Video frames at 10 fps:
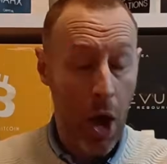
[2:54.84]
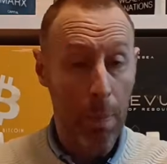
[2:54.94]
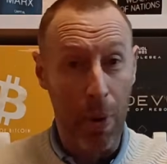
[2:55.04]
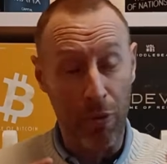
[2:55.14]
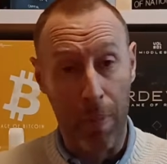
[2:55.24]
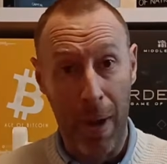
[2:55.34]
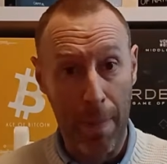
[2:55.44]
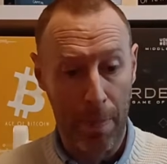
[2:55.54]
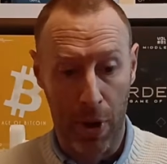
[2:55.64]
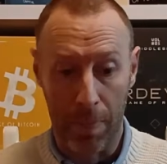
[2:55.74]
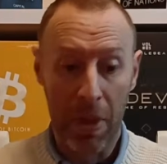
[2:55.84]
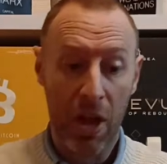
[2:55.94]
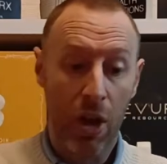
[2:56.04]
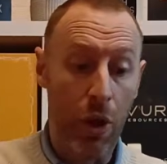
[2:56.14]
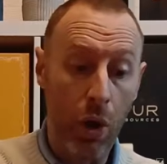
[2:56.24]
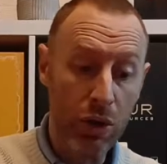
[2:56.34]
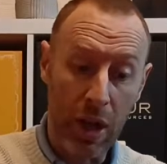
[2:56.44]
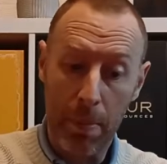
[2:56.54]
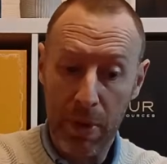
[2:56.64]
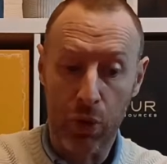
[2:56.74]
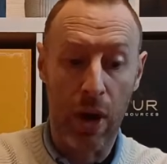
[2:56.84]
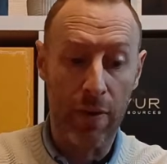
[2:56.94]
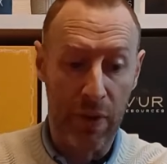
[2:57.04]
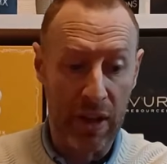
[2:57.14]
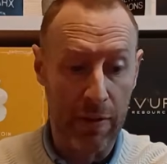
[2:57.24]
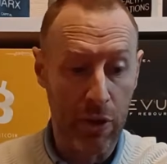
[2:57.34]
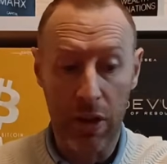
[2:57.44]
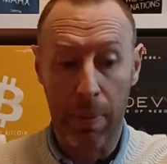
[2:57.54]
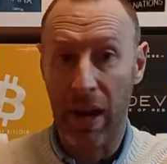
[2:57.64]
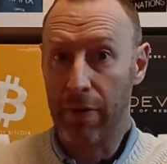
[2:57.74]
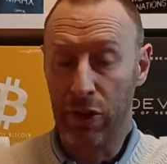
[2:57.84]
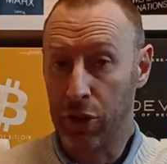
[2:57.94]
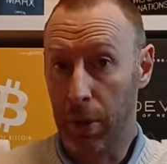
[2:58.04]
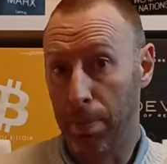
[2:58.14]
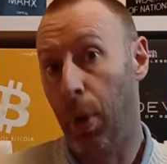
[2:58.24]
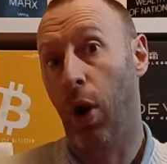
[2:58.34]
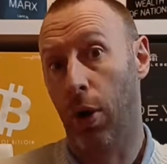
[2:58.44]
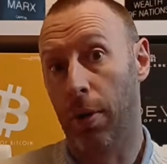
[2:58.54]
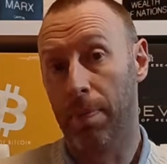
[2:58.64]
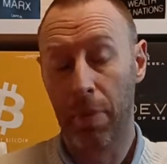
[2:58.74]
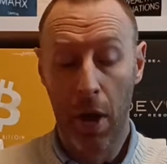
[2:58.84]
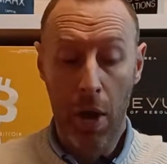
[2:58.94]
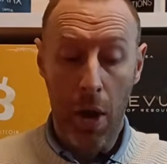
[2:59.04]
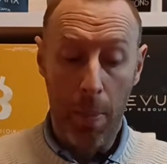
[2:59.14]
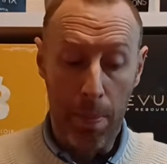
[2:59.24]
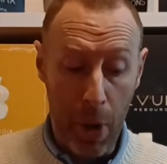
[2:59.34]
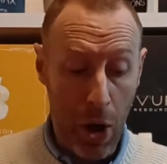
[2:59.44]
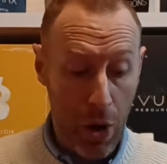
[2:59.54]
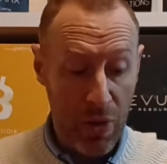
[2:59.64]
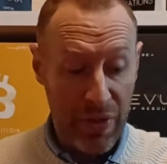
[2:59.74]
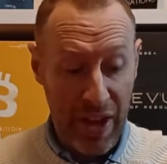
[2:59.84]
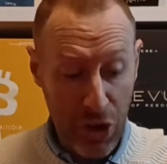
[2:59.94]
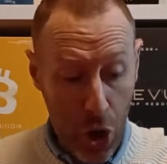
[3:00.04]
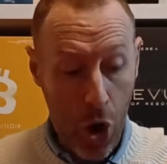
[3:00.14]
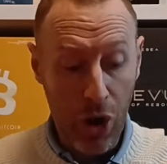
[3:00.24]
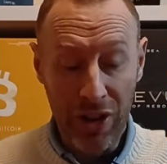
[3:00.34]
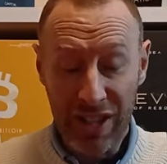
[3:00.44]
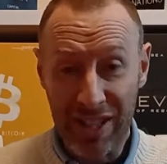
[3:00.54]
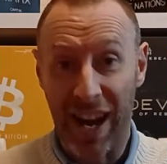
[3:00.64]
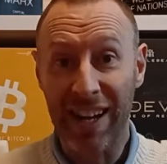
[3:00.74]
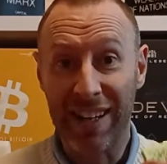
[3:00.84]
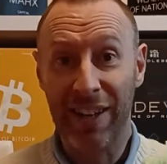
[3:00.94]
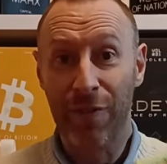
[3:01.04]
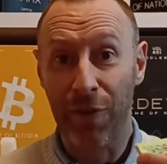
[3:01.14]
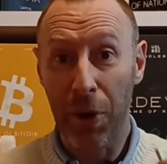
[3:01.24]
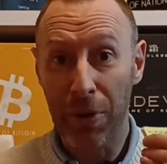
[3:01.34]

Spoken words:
but remember those can be great for giving you the benefits at the bottom, but they're not cycling through